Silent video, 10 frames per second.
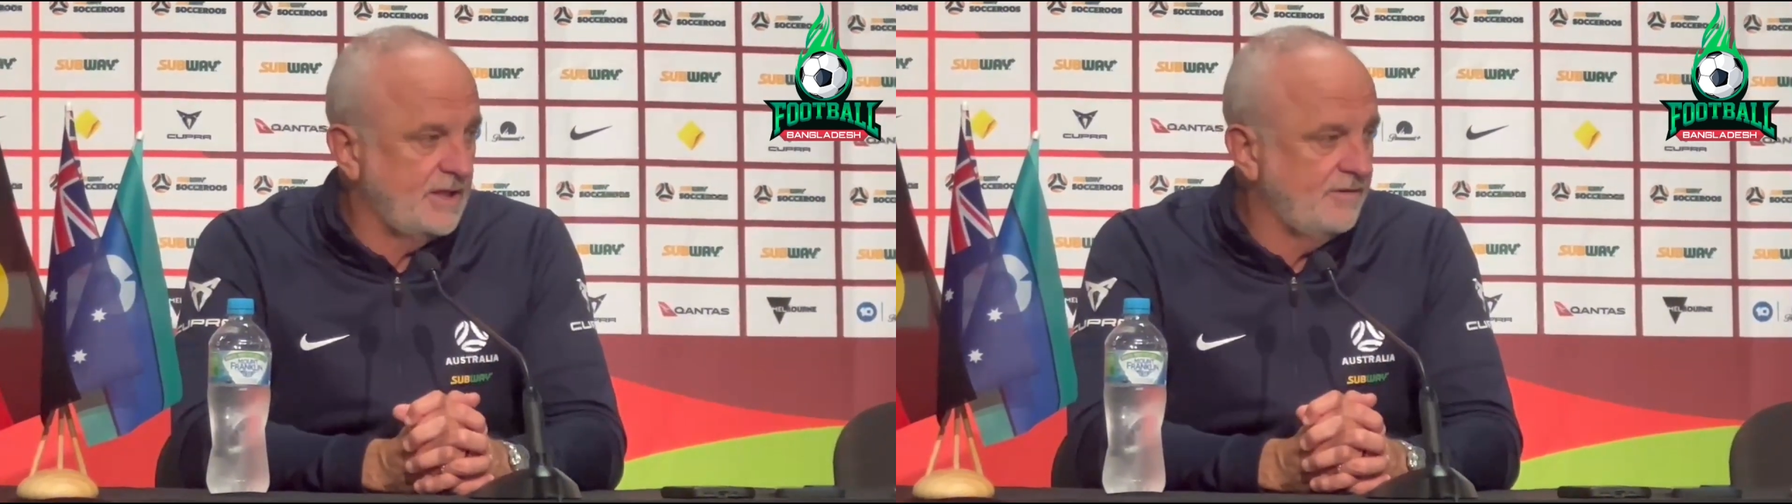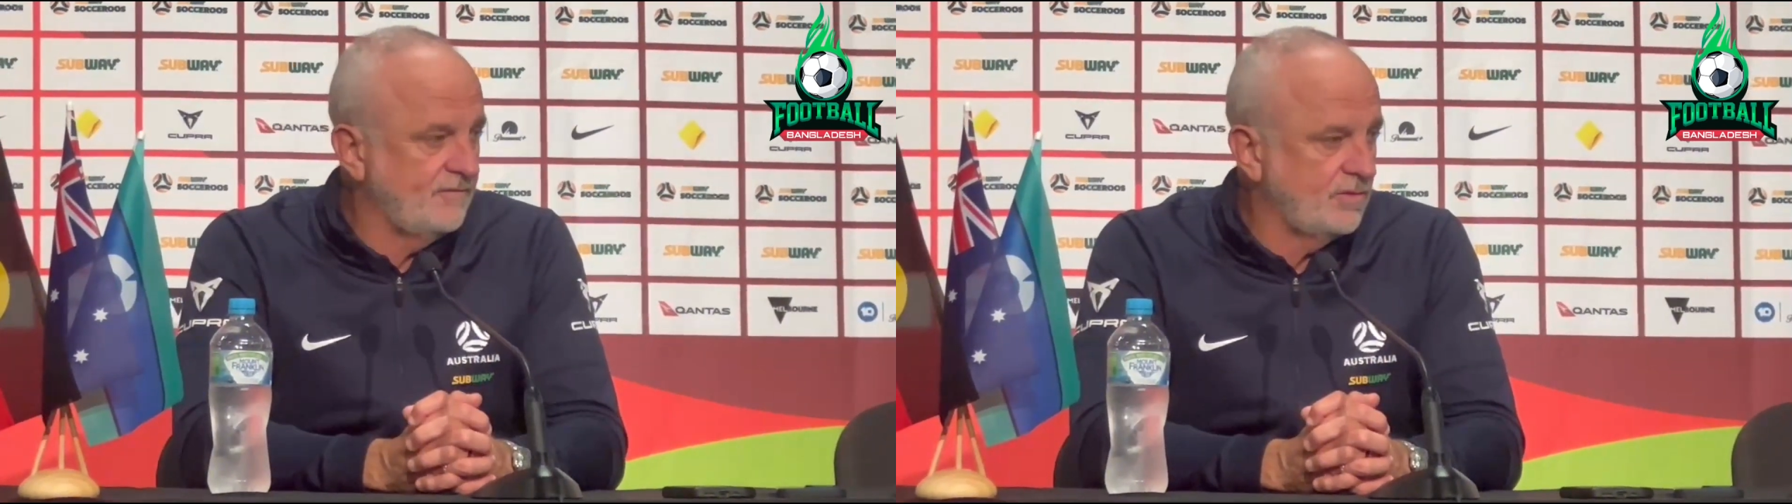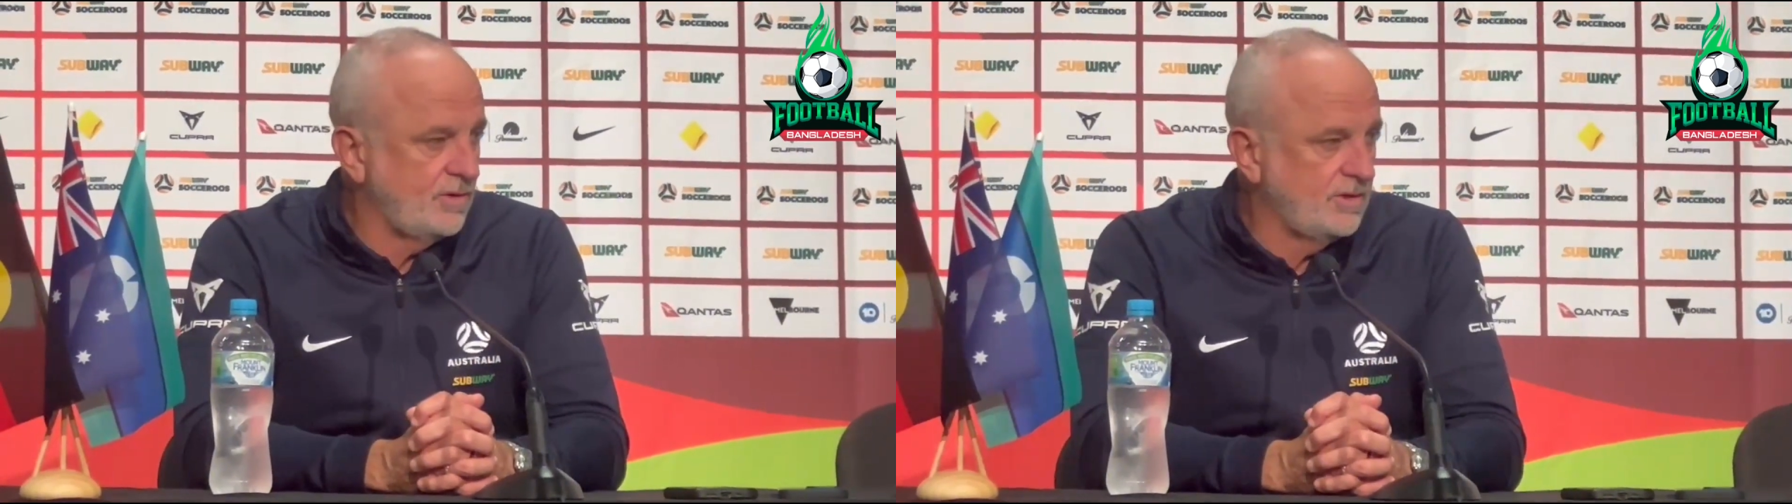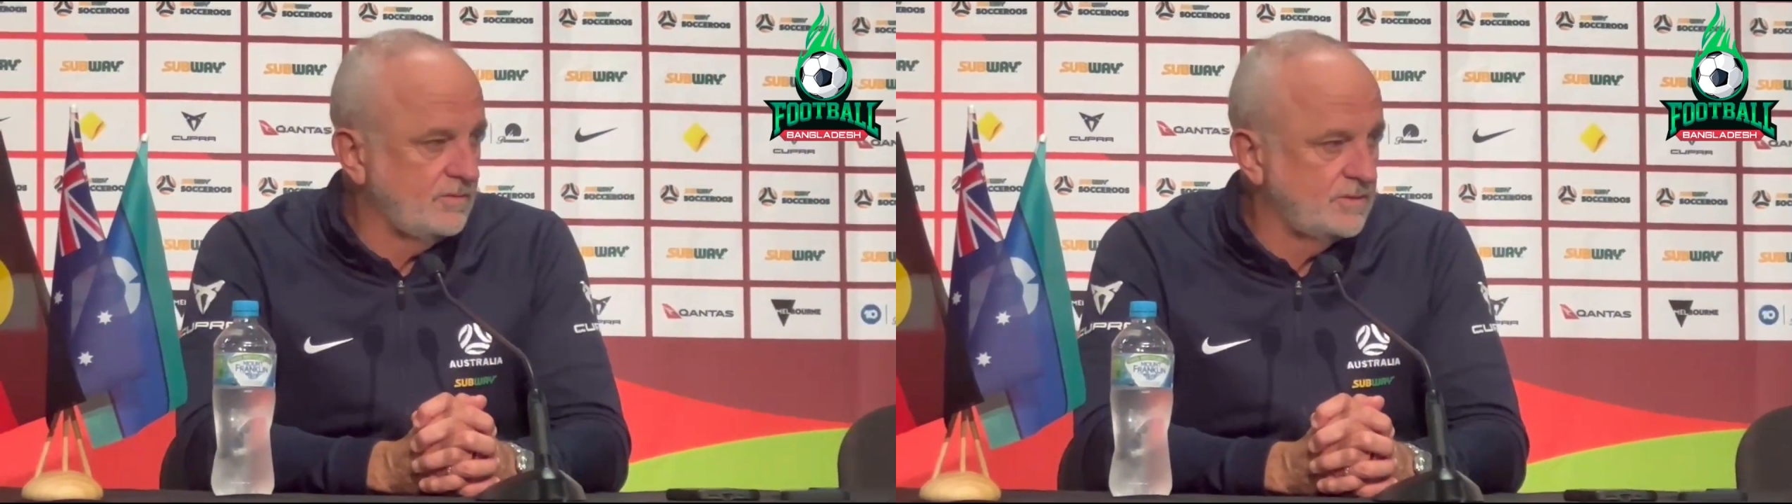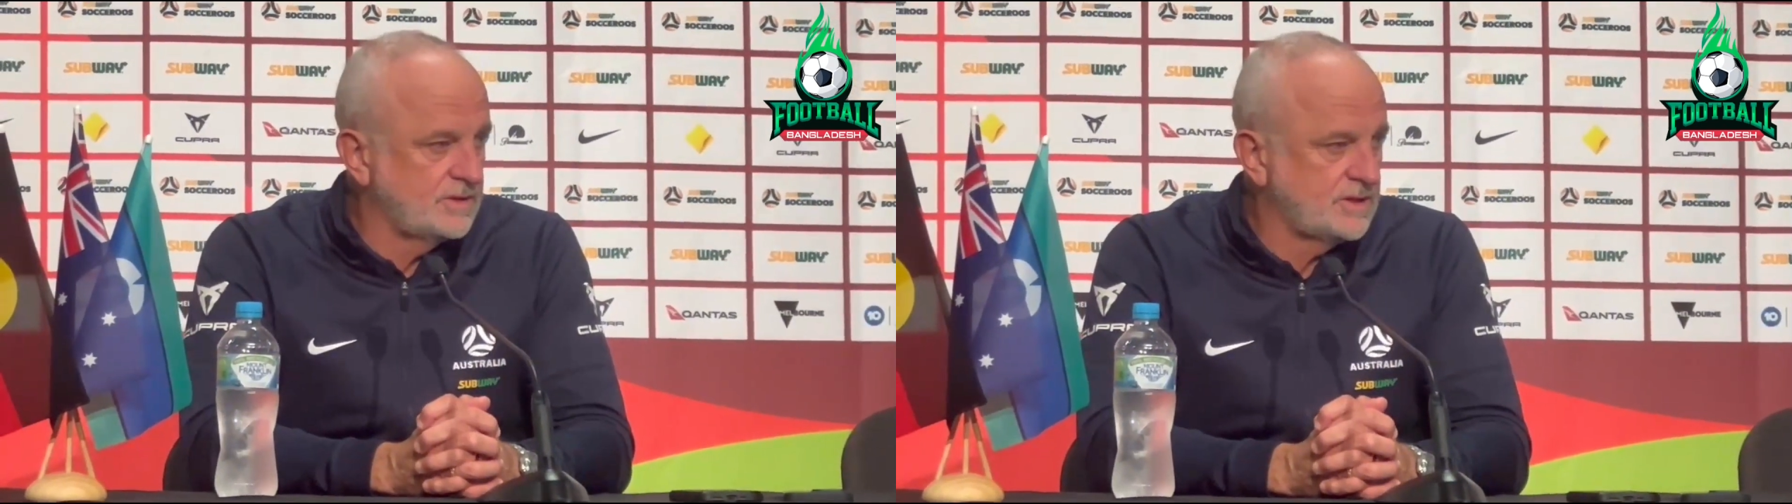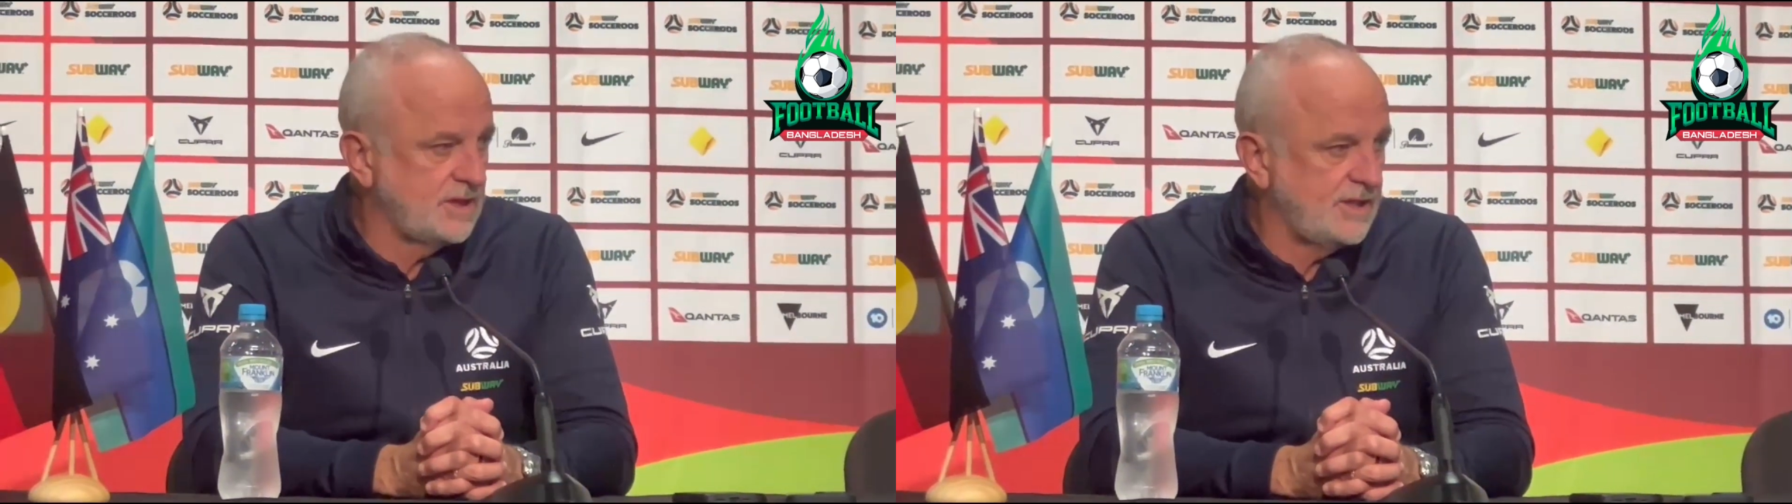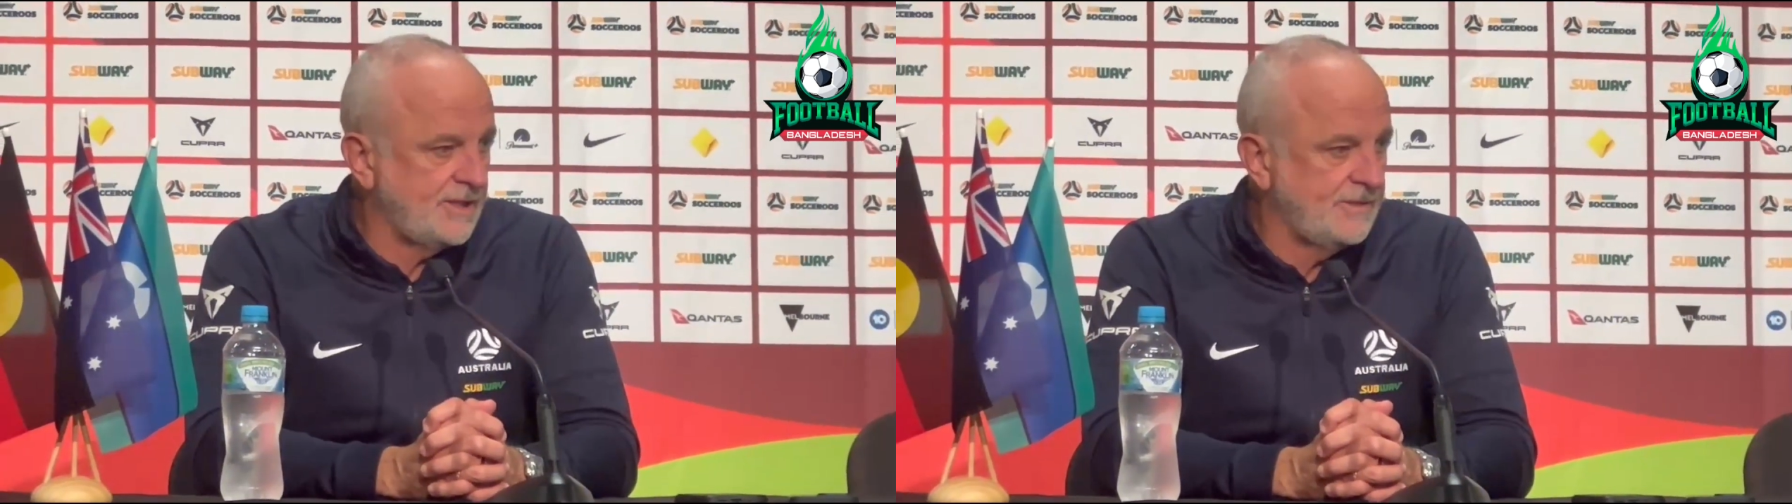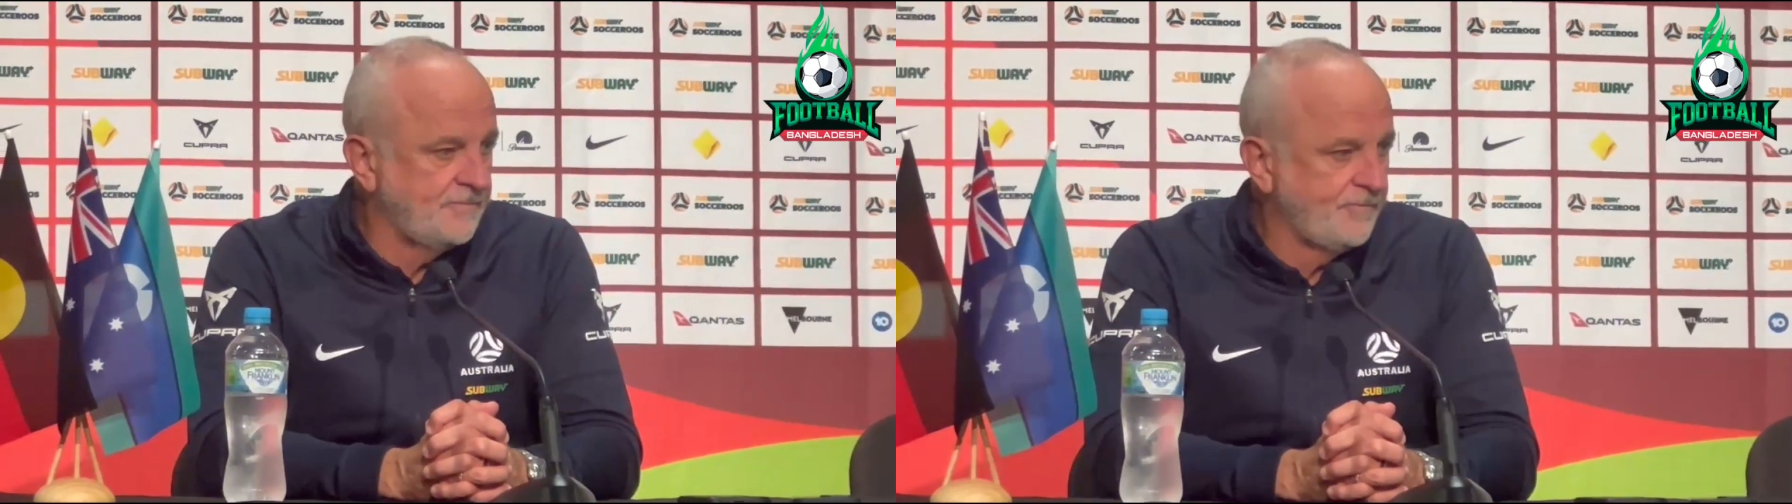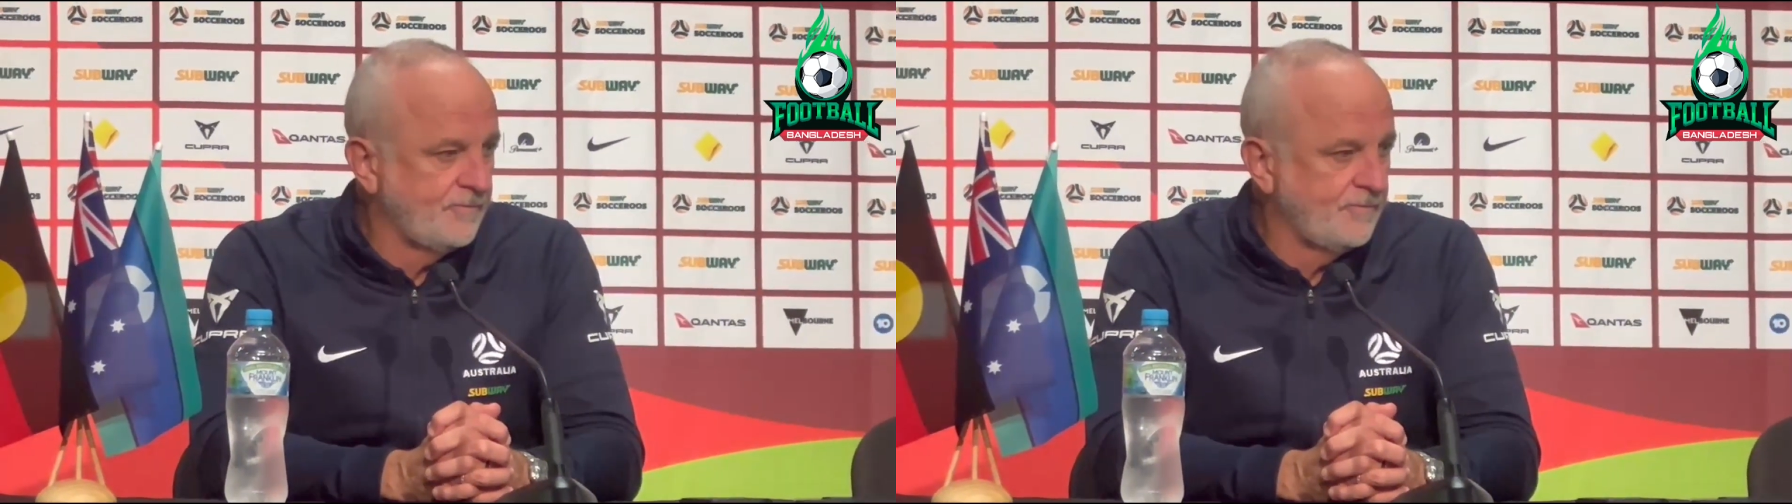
overall it was a